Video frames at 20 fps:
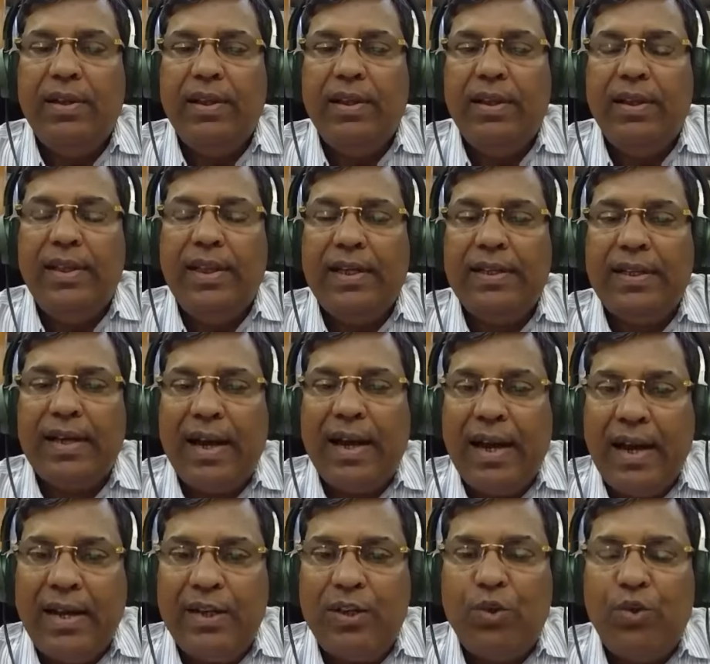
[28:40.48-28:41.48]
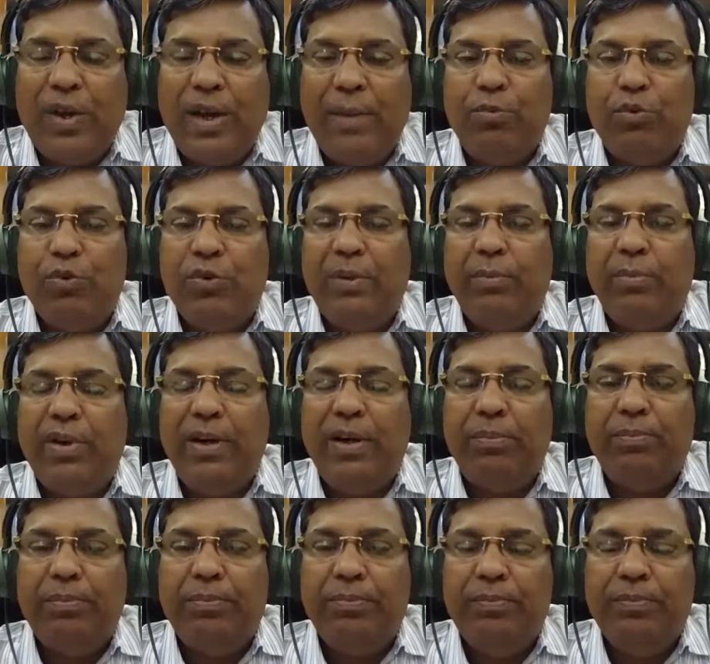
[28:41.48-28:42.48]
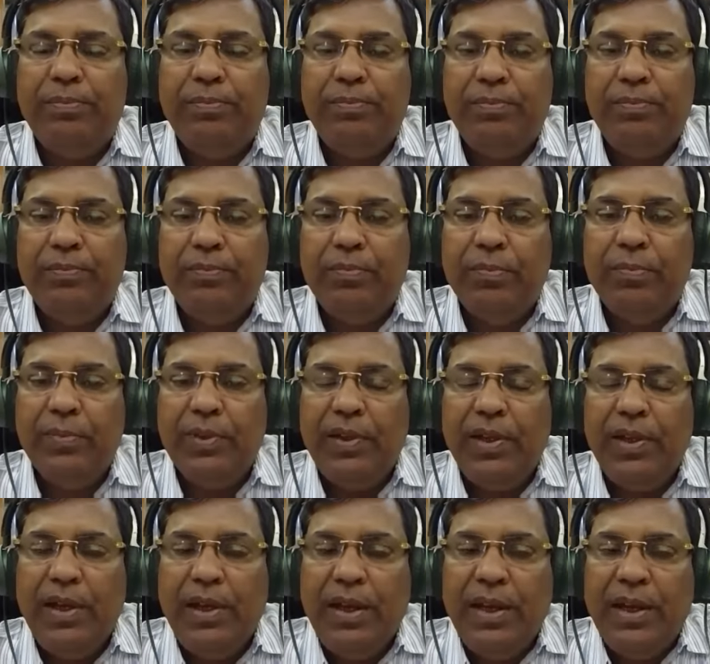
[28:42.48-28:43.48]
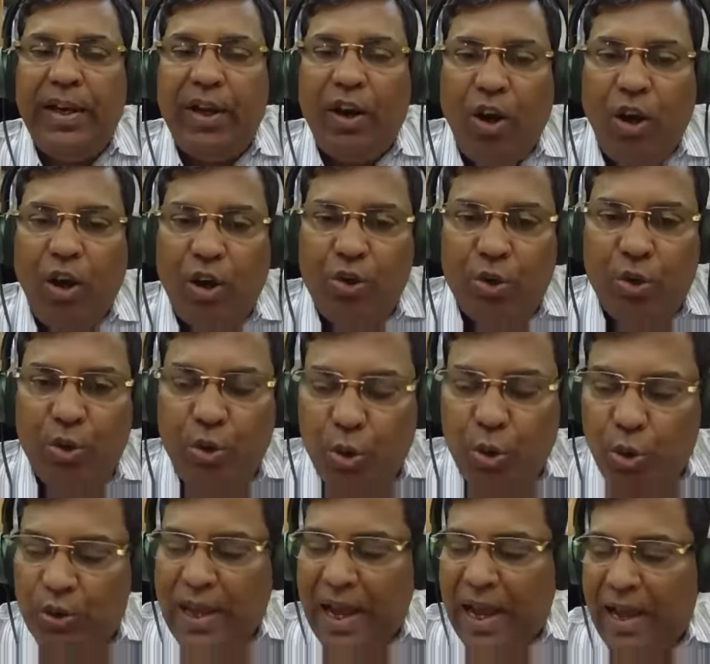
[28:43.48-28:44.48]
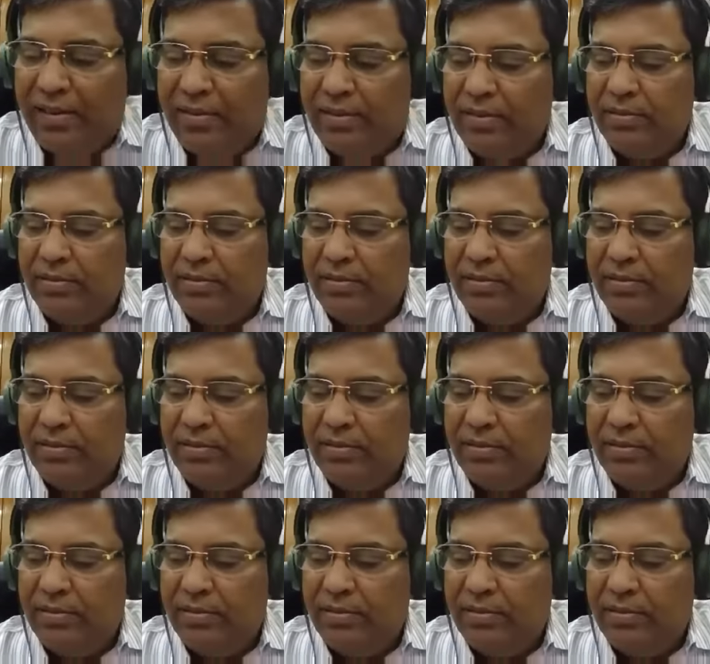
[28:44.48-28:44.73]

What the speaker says: That art you have to develop. And how you do that?